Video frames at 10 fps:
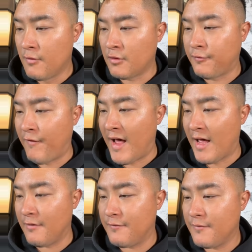Verse
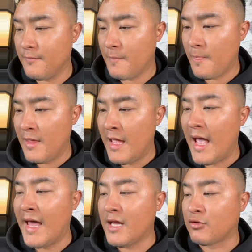5.
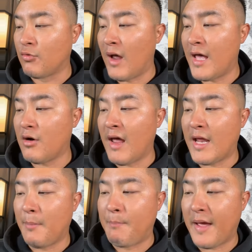And its rider
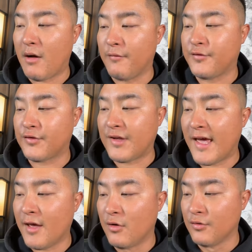had a pair of
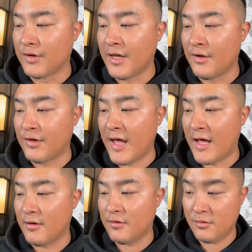scales in his
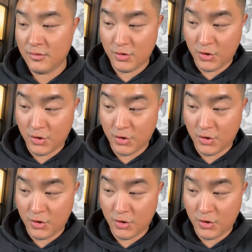hand.